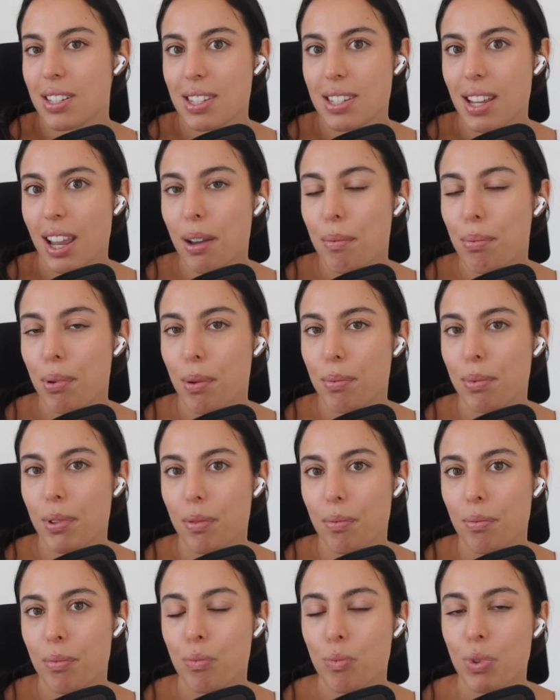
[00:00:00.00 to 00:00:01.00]
to stay a
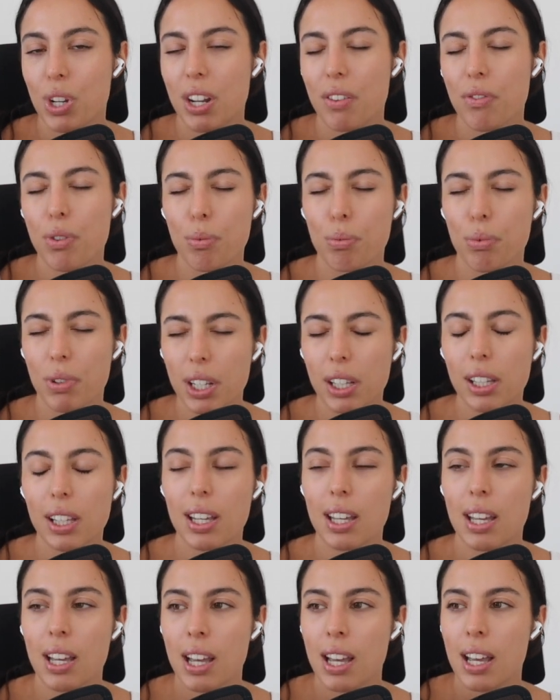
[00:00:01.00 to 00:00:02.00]
problem. We never
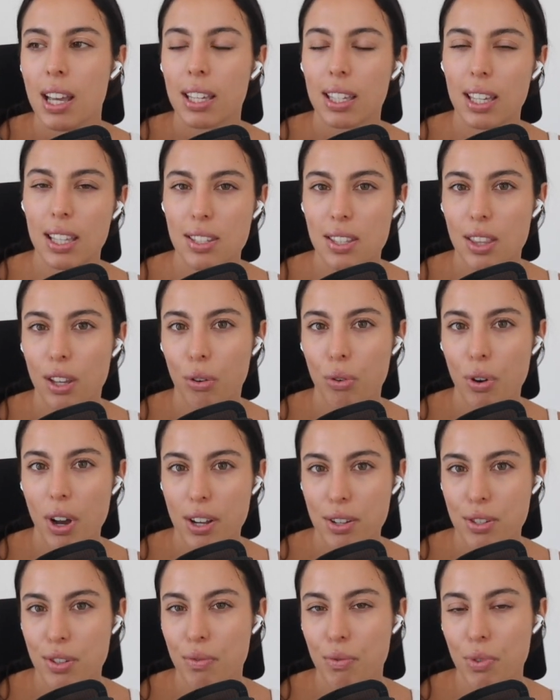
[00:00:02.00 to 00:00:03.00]
really get to the
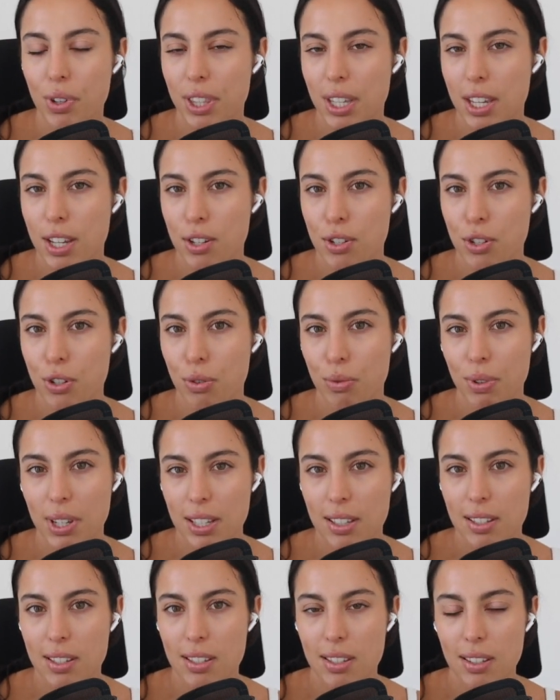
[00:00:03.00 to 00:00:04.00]
crux of what the issue
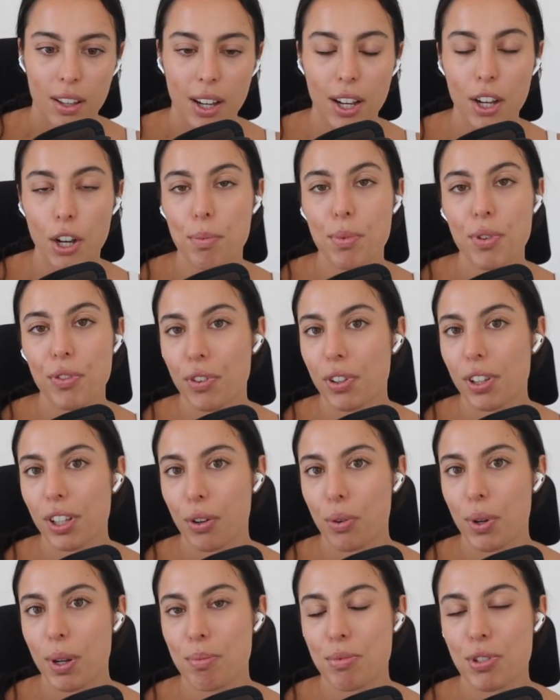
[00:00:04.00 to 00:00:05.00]
is. I hope you feel
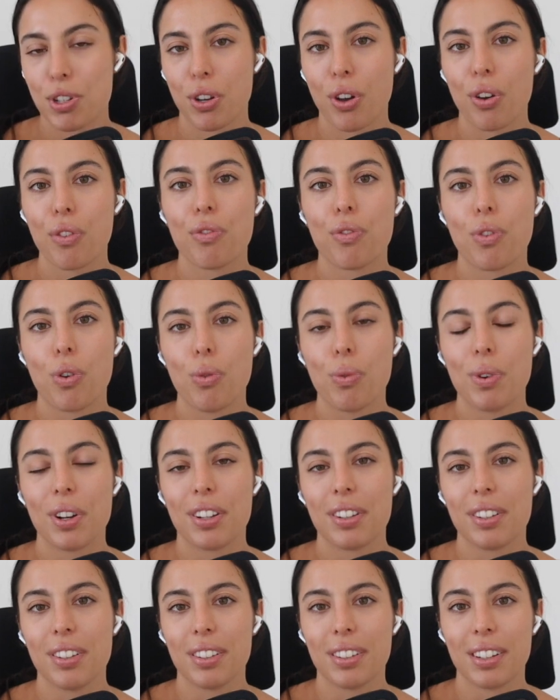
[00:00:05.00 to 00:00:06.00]
equipped to go forward
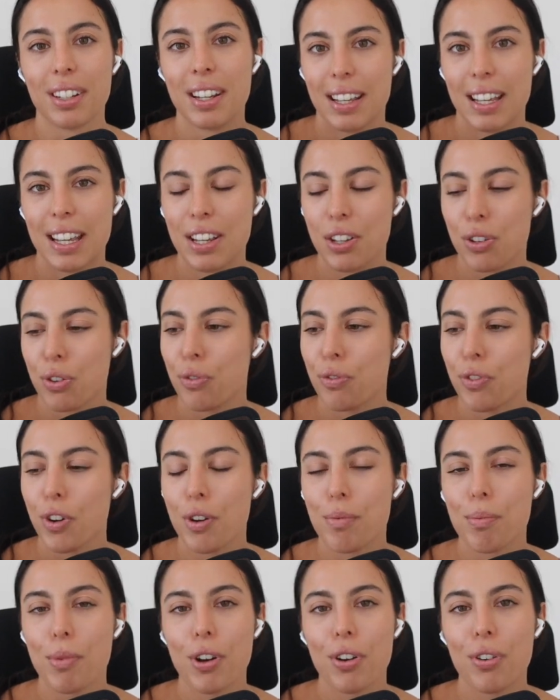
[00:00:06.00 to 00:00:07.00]
and hit your
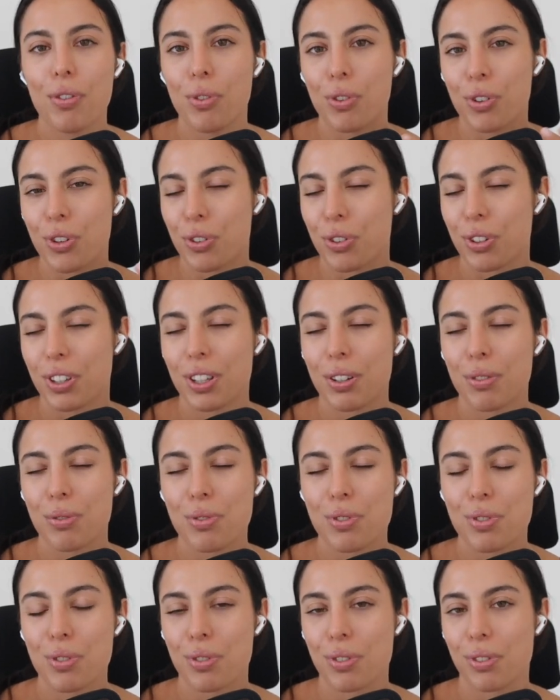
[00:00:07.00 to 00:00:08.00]
FOMO or your
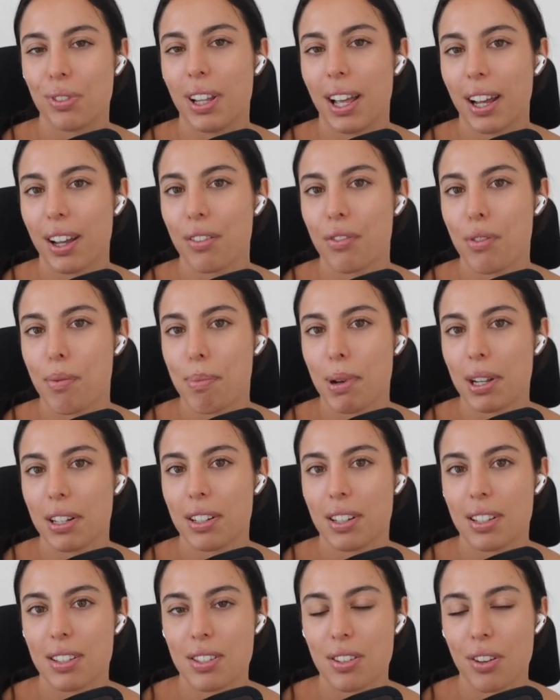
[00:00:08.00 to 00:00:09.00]
guilt or your lack of
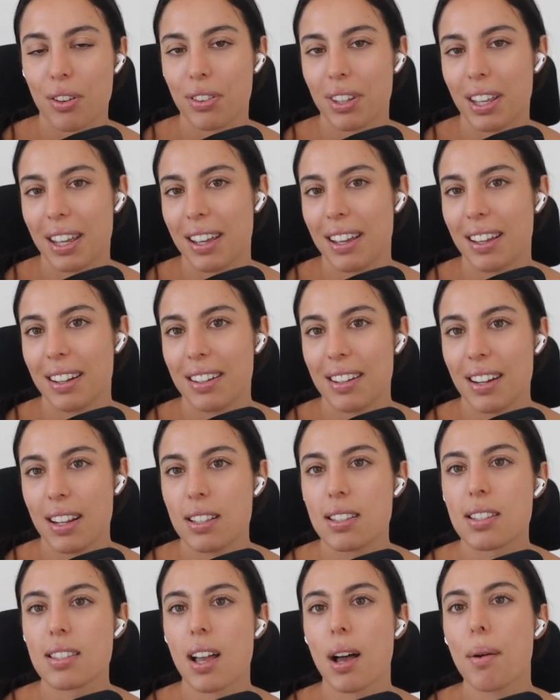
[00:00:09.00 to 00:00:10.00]
abundance on the head and
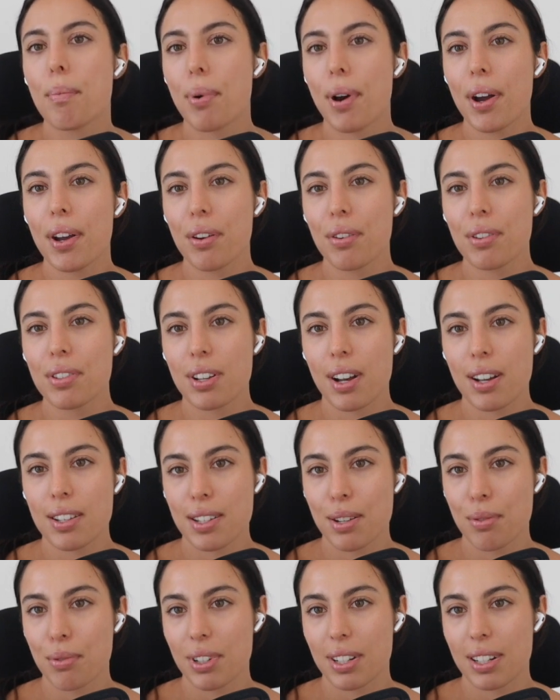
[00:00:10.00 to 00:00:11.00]
start
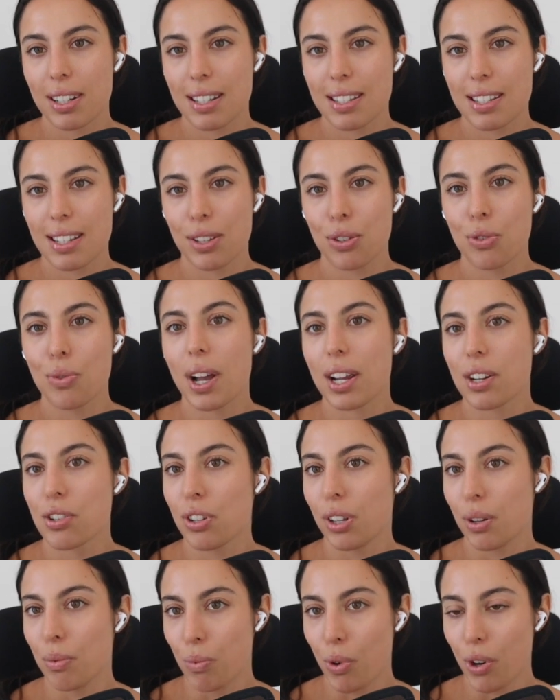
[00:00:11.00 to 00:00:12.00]
prioritizing what it is that you
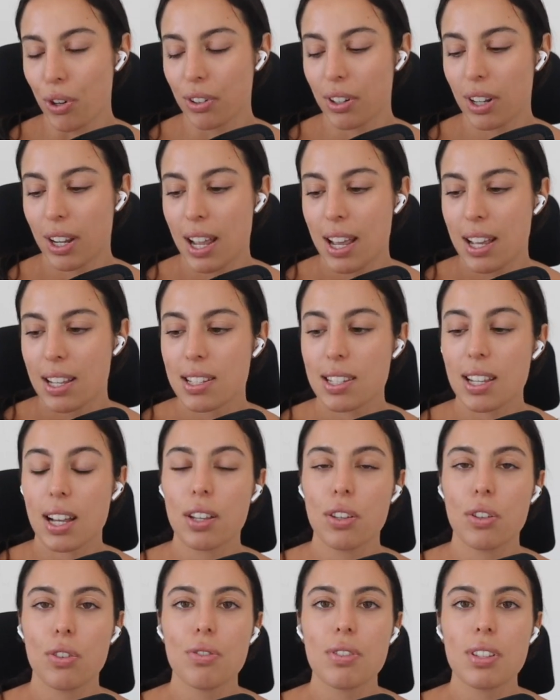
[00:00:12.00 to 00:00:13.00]
actually want.
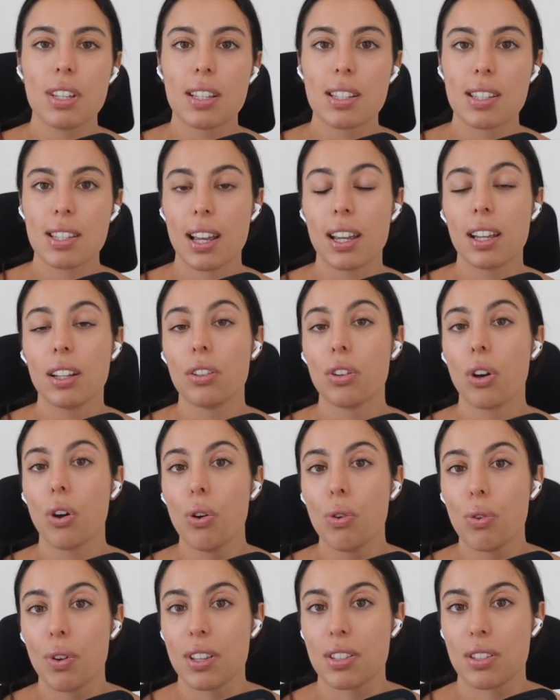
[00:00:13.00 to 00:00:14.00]
Start using saying
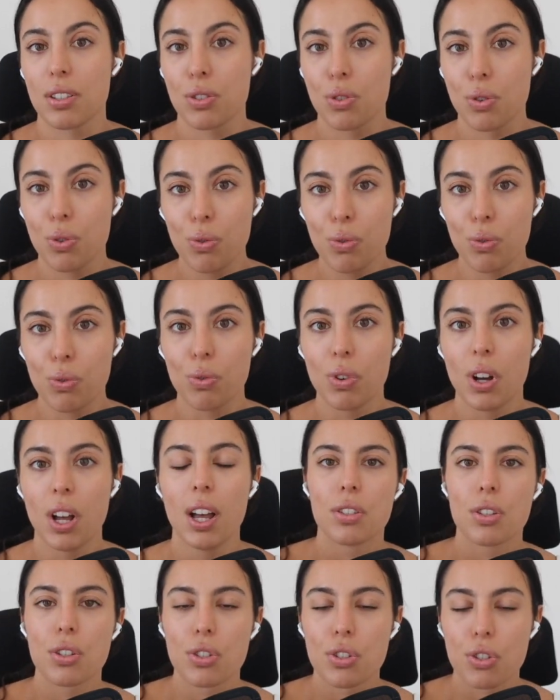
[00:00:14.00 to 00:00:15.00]
no as a tool
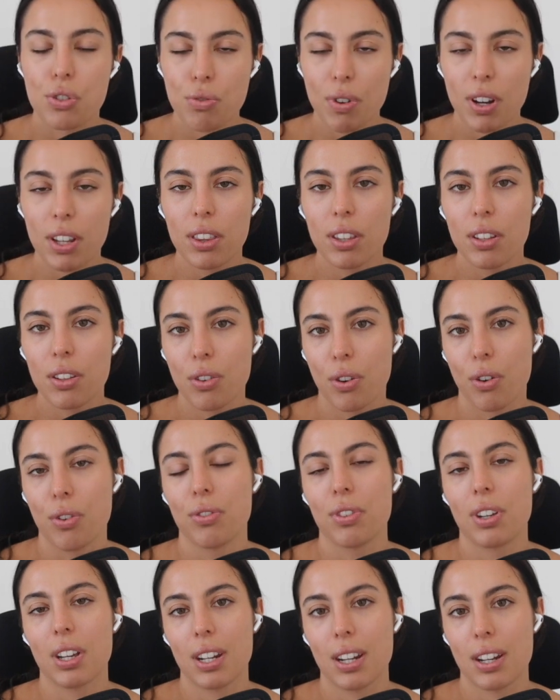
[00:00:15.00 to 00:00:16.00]
to strengthen your
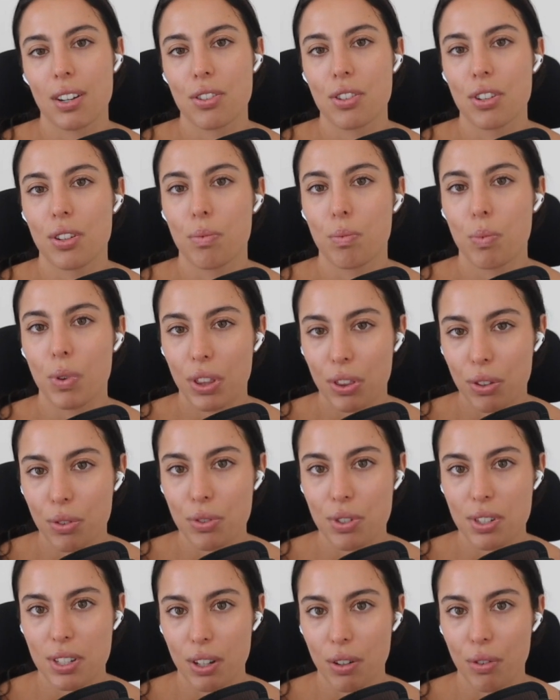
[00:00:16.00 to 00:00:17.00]
own connection with
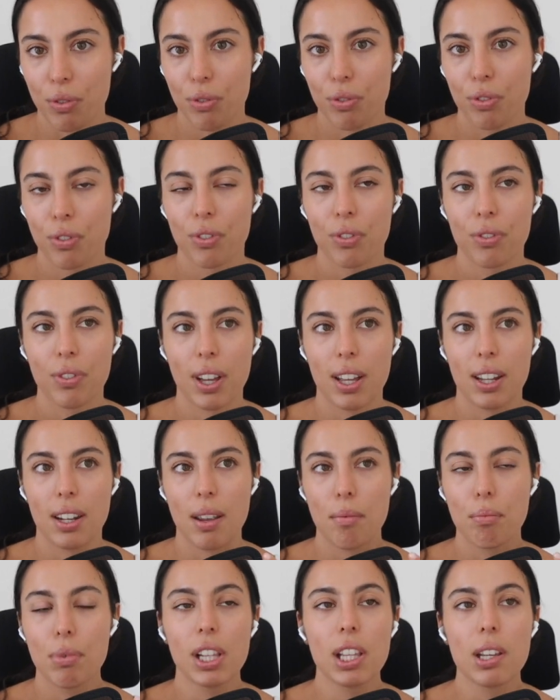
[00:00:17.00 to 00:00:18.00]
yourself.
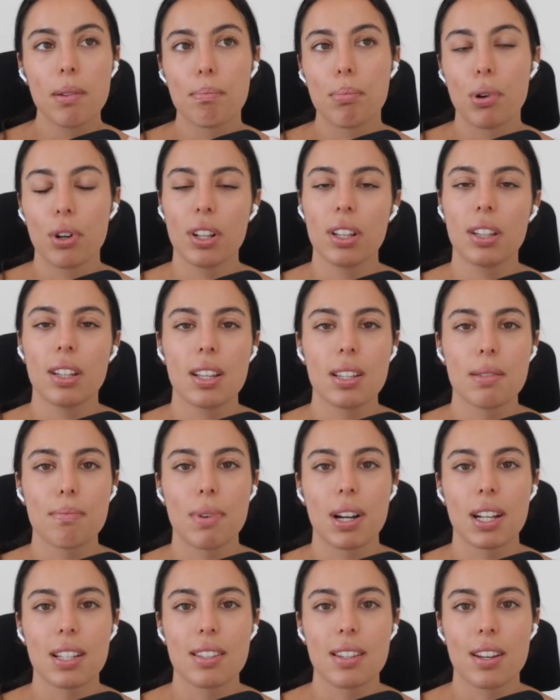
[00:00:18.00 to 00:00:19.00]
And really embodying these
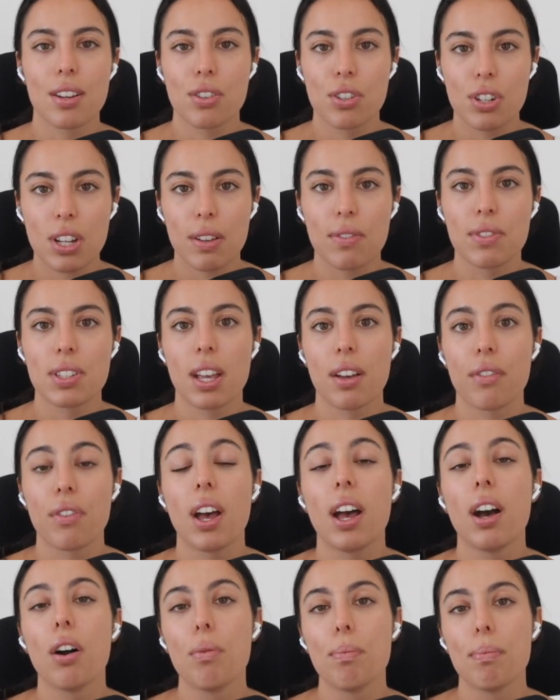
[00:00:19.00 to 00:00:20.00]
mindset shifts have
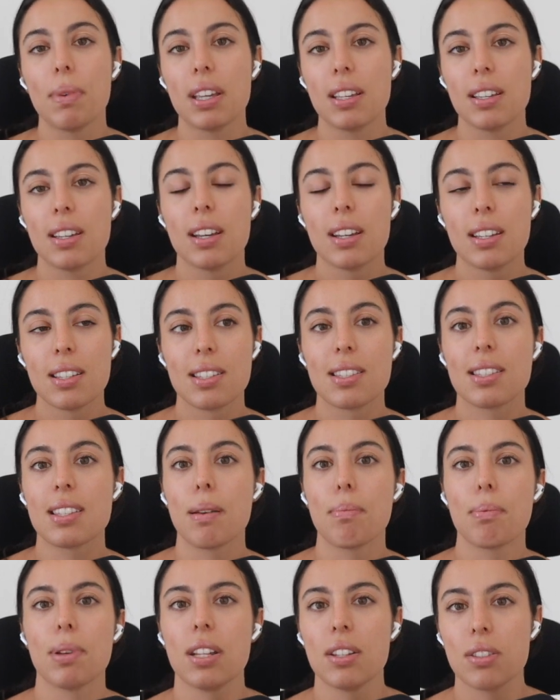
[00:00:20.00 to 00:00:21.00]
helped me
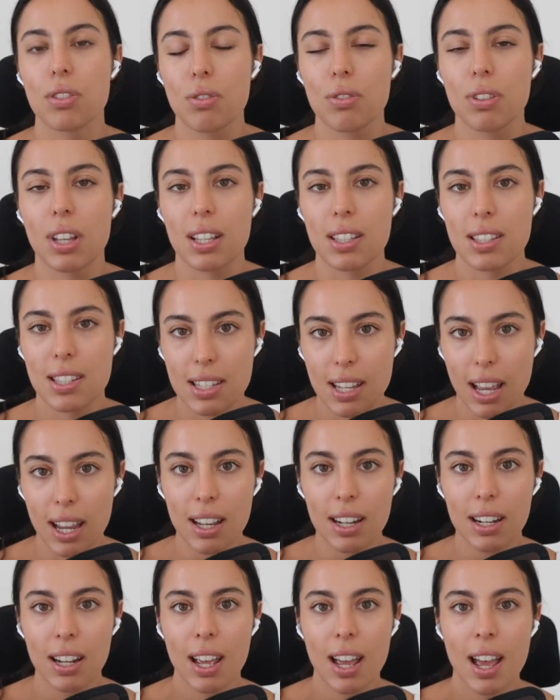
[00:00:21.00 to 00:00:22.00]
step into that
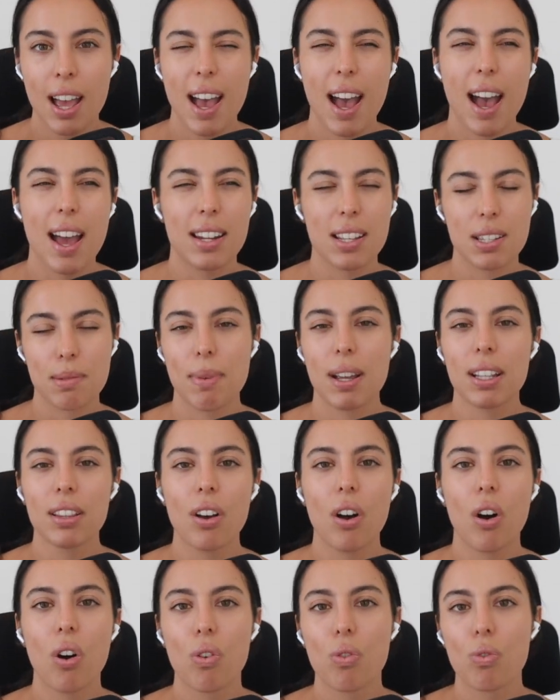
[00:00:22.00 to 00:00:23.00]
state and has made the
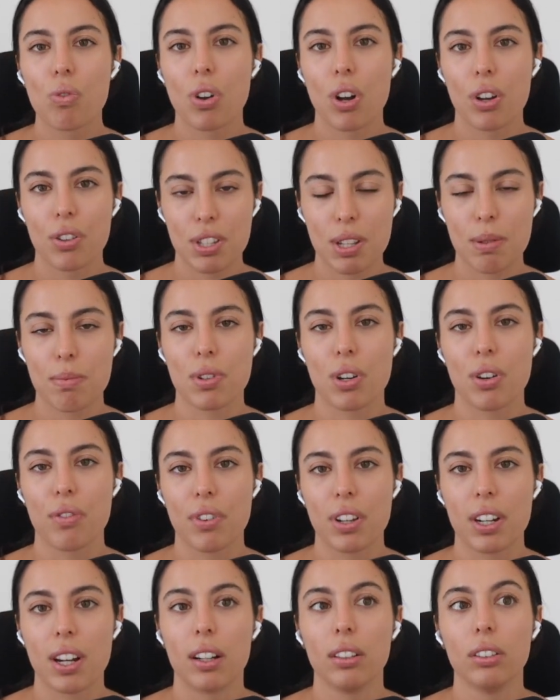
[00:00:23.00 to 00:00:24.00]
whole concept of
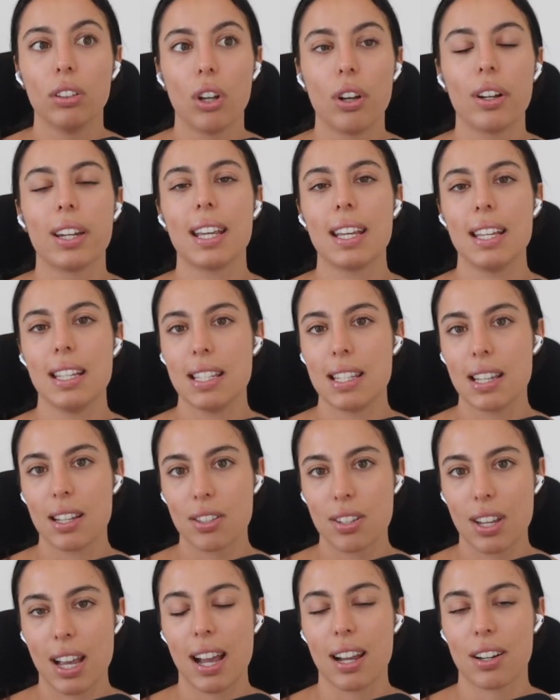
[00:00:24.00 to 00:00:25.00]
it a lot easier
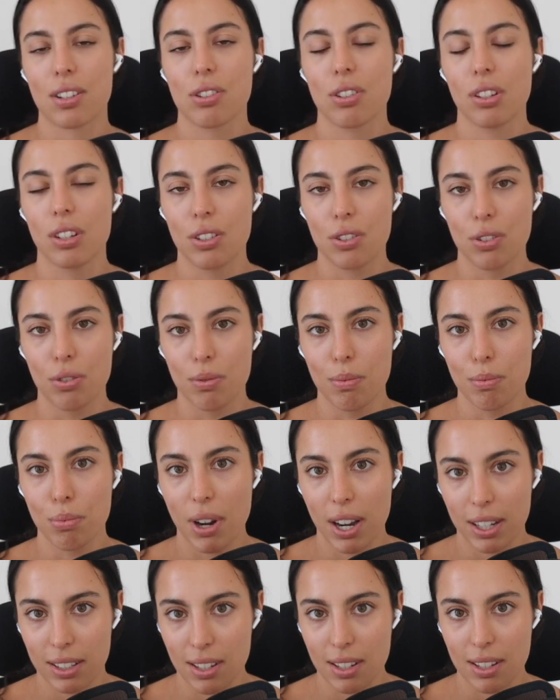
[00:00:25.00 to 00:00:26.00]
to actually do in
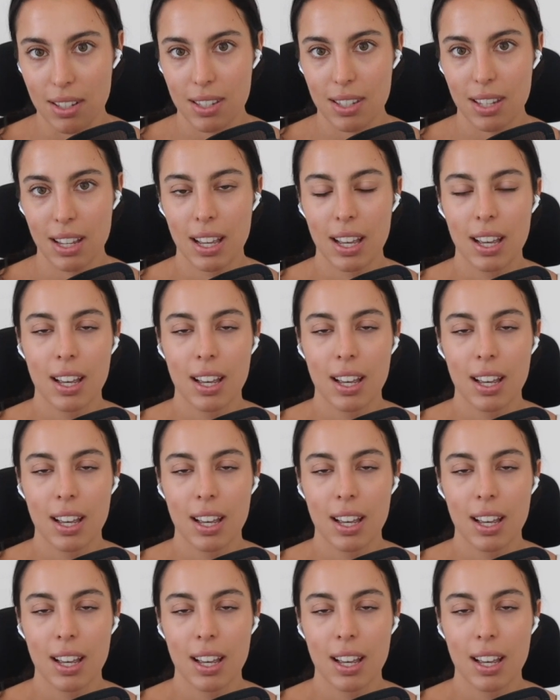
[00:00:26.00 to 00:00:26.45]
practice.